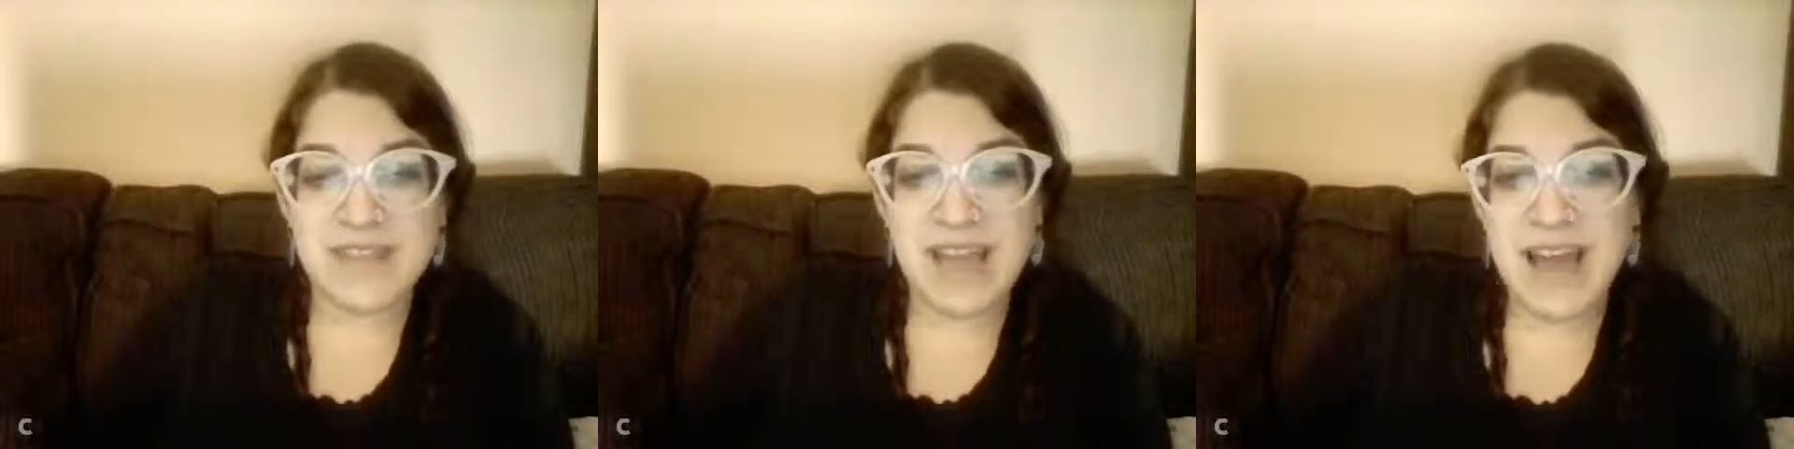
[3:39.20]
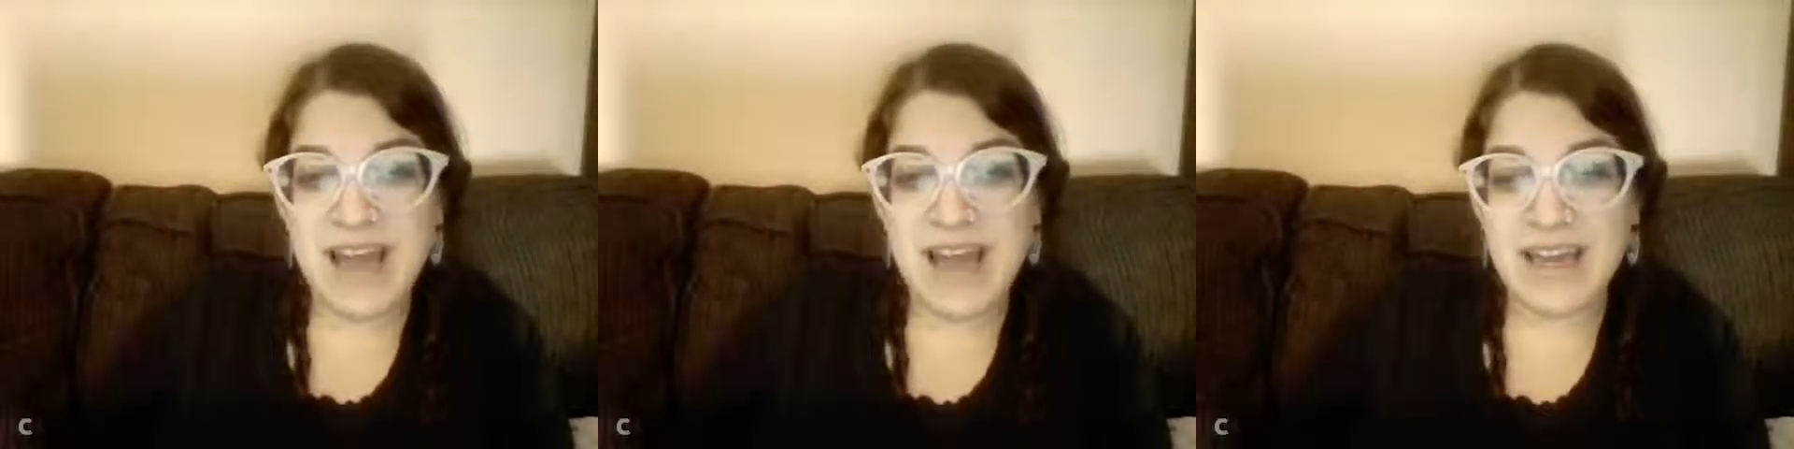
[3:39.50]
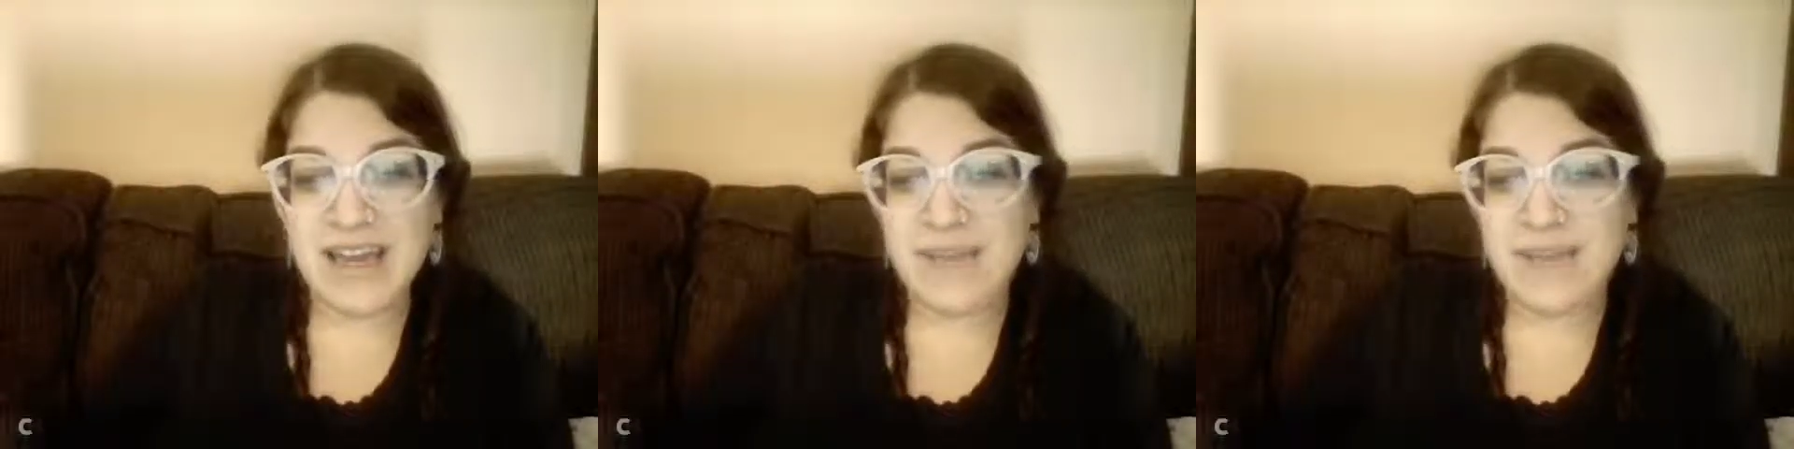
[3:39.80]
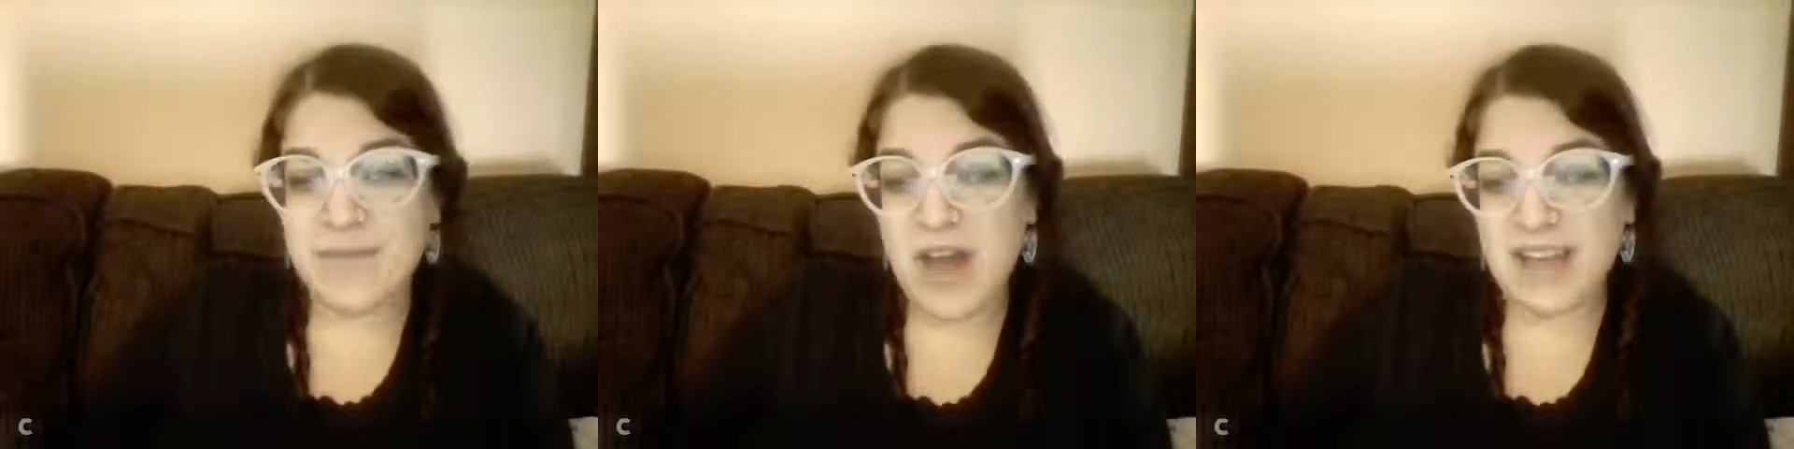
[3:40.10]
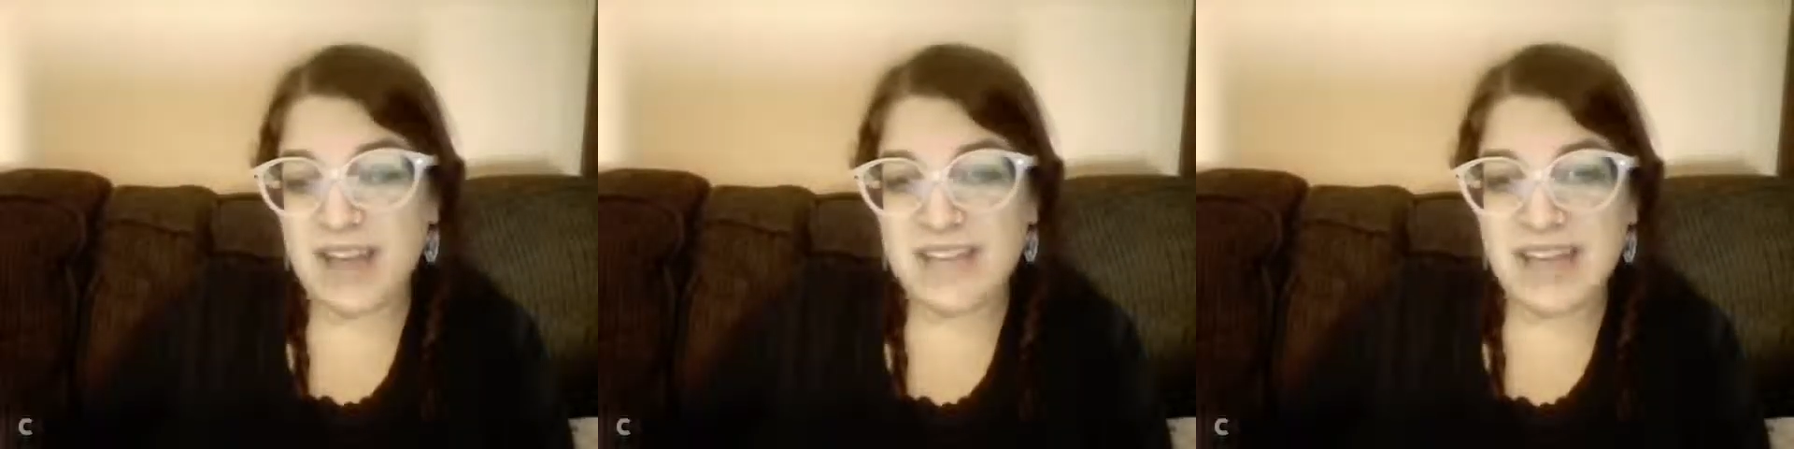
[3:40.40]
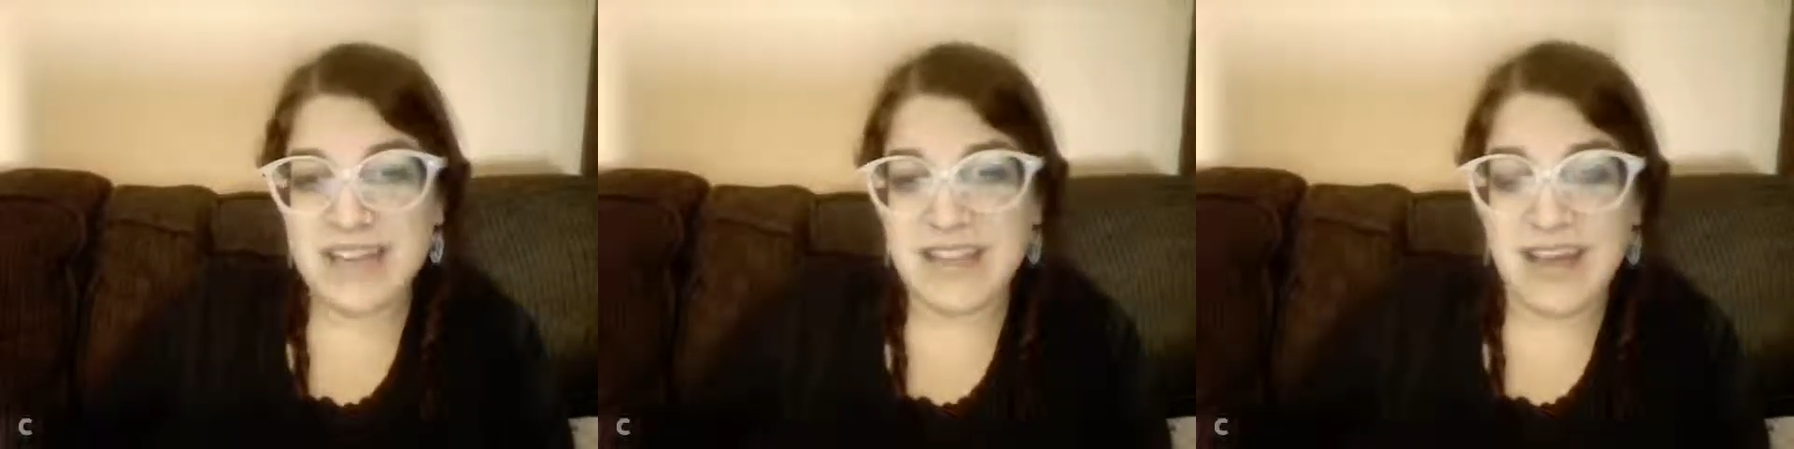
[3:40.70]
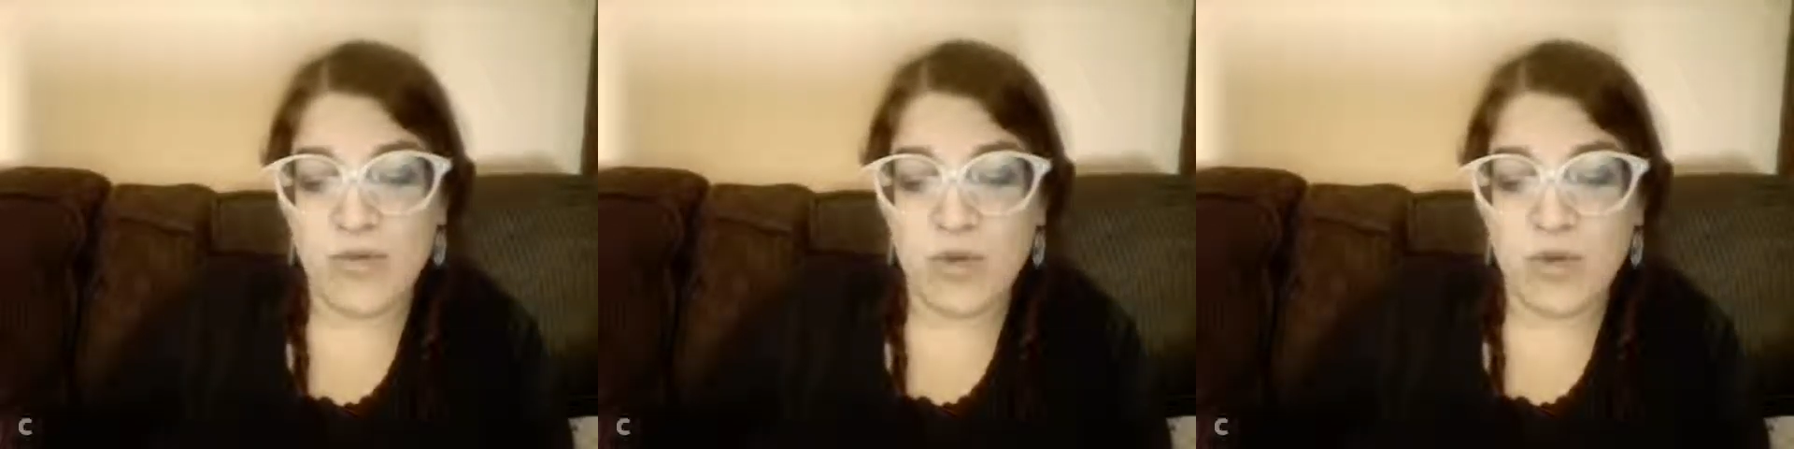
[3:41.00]
I'm not excited
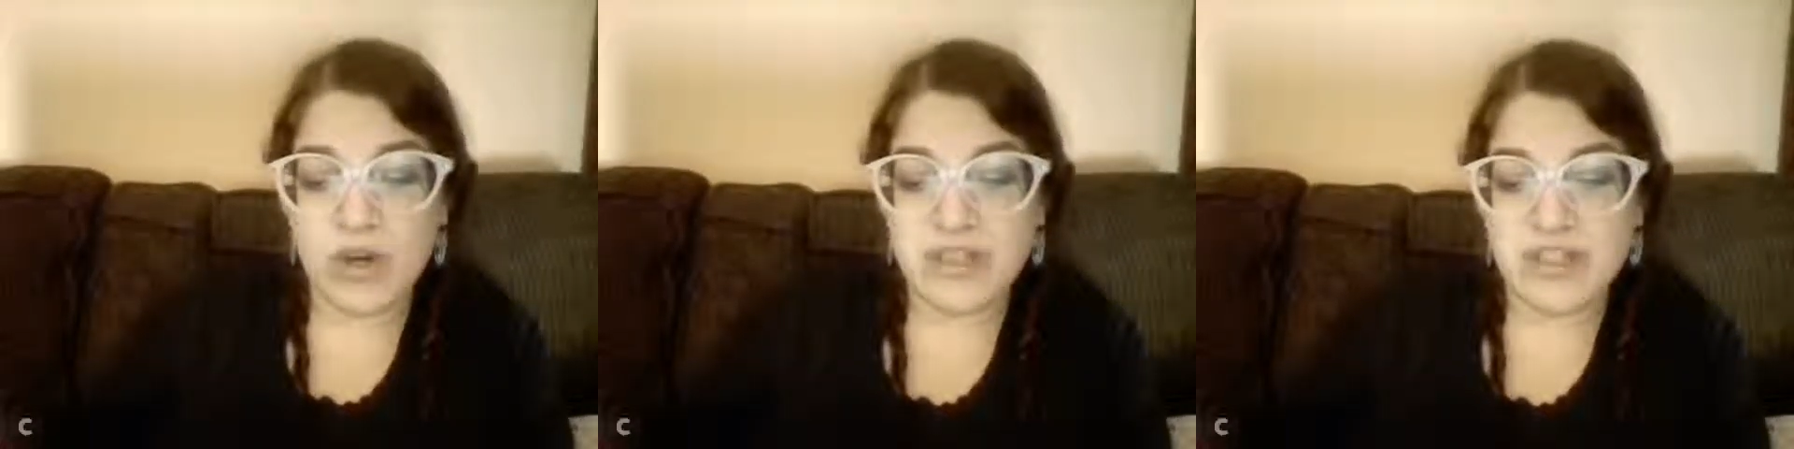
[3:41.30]
that work